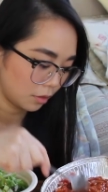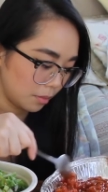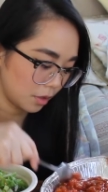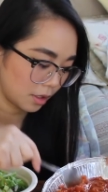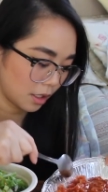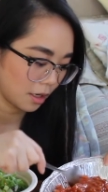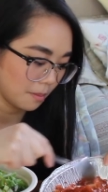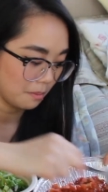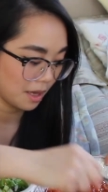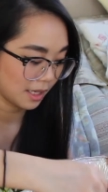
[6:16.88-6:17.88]
I'm just gonna
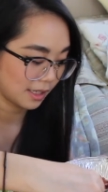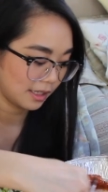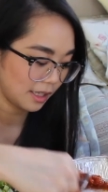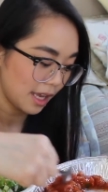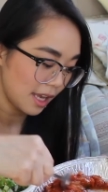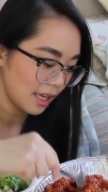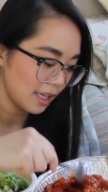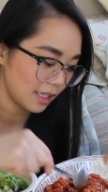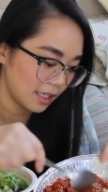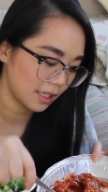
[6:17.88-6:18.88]
mix
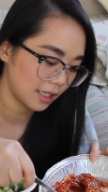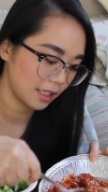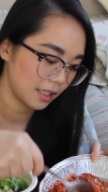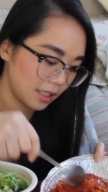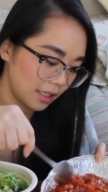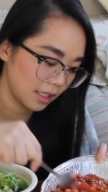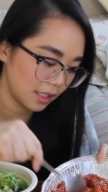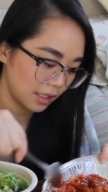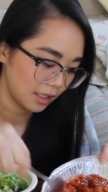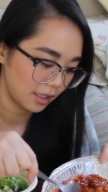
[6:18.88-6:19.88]
it.
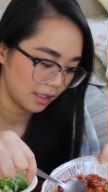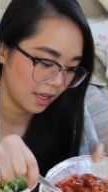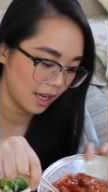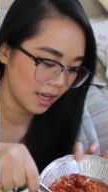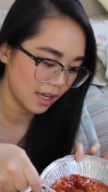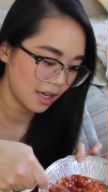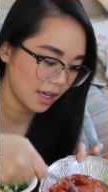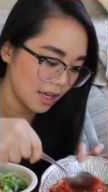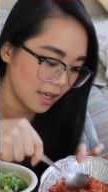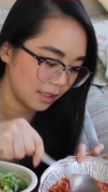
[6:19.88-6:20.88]

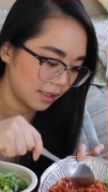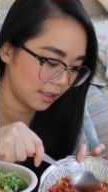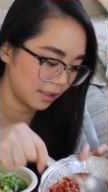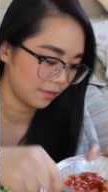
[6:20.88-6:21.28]
Yes.